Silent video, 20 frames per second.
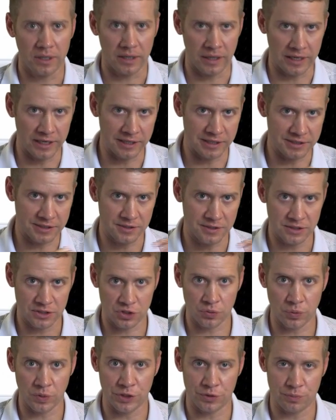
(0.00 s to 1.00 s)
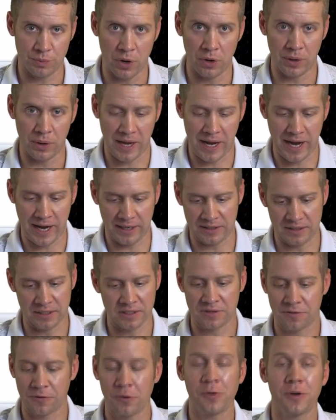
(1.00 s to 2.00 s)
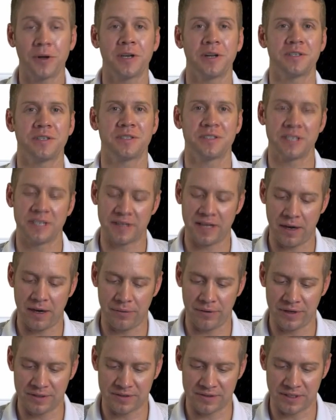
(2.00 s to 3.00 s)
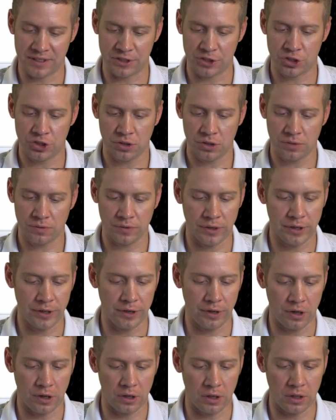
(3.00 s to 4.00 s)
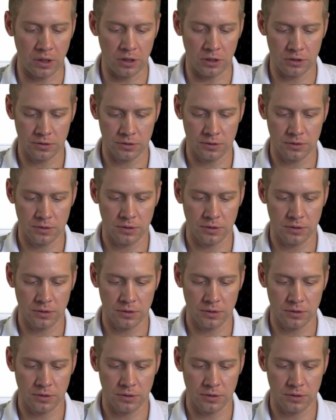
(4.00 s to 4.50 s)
is the switch mode access. If we wanted to see that, we could say show run all